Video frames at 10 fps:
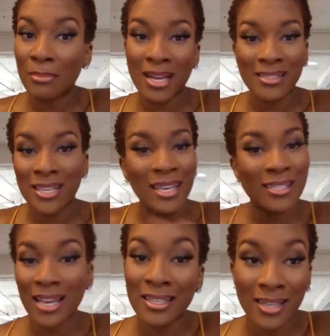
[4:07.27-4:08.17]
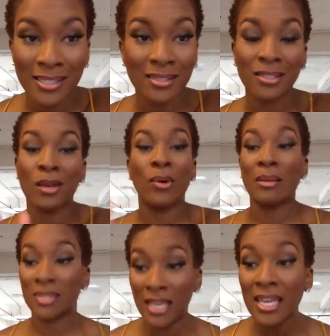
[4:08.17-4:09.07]
I'm not saying it's unnecessary. What
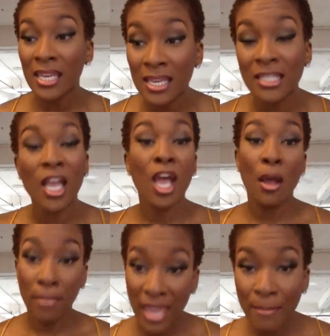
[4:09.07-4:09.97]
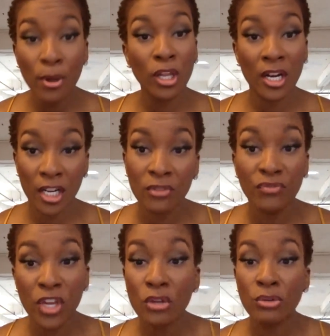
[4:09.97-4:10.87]
I'm saying is people are
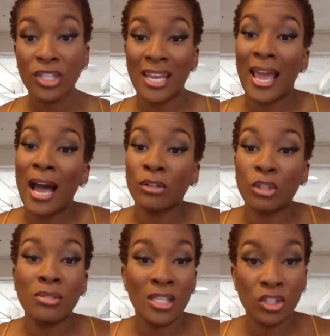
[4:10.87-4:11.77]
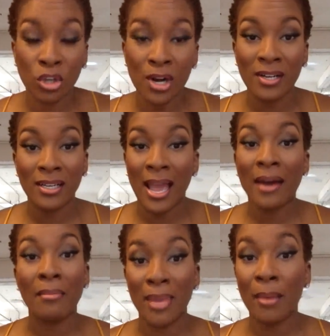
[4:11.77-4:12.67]
confused at how to get started and
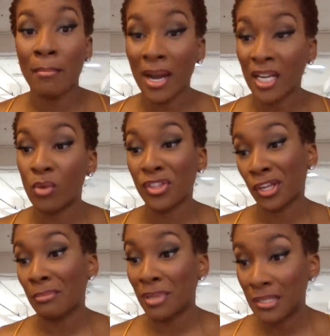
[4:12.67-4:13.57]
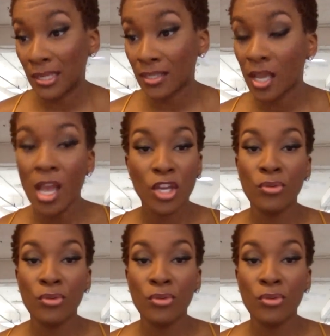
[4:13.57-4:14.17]
how to make money with their business.